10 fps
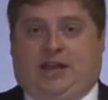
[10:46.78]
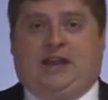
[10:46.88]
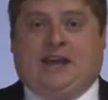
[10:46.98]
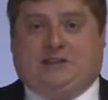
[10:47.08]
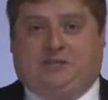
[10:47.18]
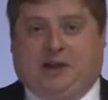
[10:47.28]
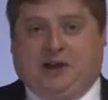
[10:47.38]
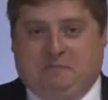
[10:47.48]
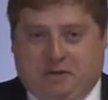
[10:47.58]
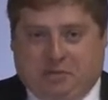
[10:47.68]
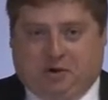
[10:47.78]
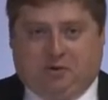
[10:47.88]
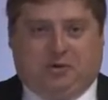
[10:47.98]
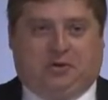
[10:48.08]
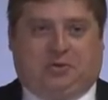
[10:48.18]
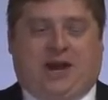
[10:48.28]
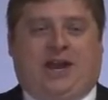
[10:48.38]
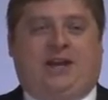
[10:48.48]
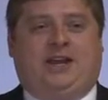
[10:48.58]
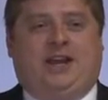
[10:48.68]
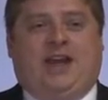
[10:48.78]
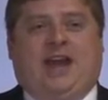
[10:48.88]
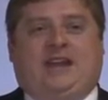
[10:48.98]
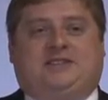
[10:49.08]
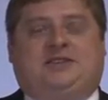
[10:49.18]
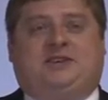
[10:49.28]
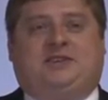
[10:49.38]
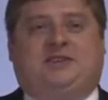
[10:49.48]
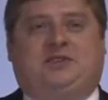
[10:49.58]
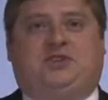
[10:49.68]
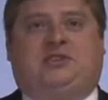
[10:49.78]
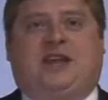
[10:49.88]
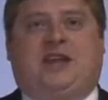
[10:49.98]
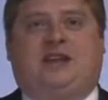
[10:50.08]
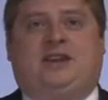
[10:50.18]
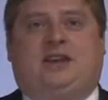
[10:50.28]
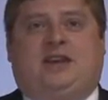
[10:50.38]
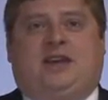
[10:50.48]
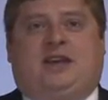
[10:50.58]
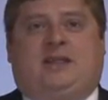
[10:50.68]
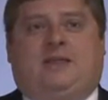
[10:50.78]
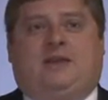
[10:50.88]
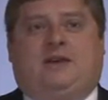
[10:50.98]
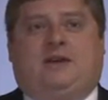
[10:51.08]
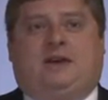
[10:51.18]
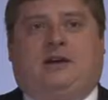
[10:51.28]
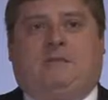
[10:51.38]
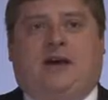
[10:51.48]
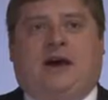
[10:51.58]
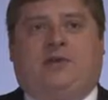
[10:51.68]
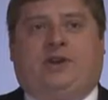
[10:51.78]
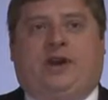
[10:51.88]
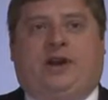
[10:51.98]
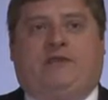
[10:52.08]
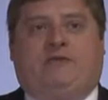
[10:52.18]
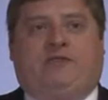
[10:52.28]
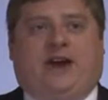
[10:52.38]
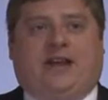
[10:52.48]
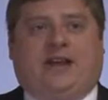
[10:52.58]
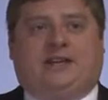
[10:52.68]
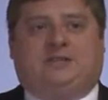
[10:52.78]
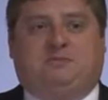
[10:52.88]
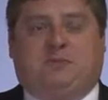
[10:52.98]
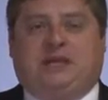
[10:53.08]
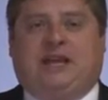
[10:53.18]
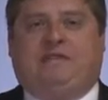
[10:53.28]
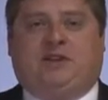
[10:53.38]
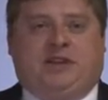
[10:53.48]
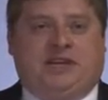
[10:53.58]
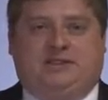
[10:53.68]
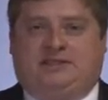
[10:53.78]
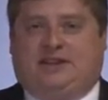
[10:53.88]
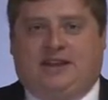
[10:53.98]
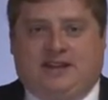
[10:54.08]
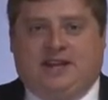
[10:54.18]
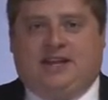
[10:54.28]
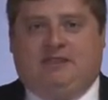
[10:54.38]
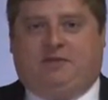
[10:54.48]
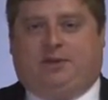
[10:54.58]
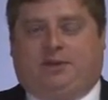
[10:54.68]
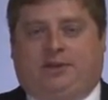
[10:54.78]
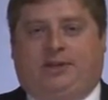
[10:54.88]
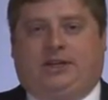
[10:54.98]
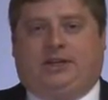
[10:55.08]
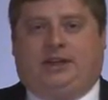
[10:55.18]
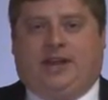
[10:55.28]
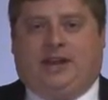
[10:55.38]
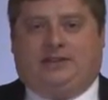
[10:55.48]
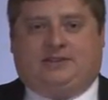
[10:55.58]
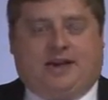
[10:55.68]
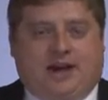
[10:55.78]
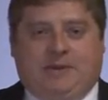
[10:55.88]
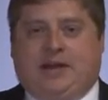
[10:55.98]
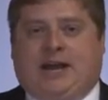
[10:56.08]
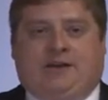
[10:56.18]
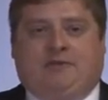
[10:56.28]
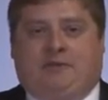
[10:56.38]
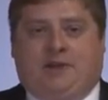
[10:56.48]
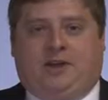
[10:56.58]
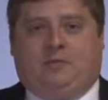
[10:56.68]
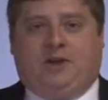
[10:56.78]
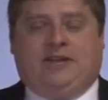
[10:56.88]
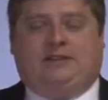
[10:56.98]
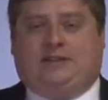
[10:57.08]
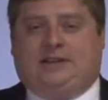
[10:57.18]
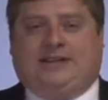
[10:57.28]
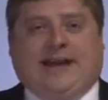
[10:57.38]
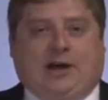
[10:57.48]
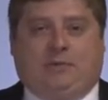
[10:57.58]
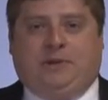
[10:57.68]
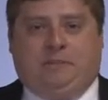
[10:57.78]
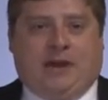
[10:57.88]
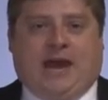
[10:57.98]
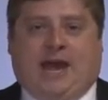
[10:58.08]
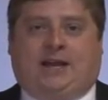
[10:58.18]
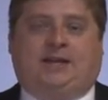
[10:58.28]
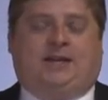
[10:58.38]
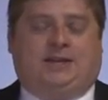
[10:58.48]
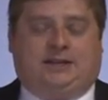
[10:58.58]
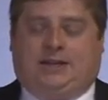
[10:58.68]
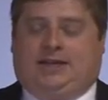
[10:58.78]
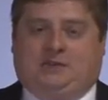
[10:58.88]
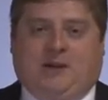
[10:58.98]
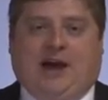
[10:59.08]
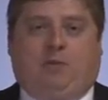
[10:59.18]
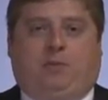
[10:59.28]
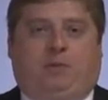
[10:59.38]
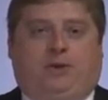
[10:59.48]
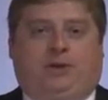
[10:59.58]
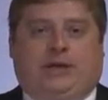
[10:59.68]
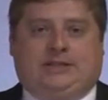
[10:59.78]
And that's very memorable, right? And it's also just that the amount of, I guess, malevolence and evil that is coming off of him when he says, "I'll be back," is palpable.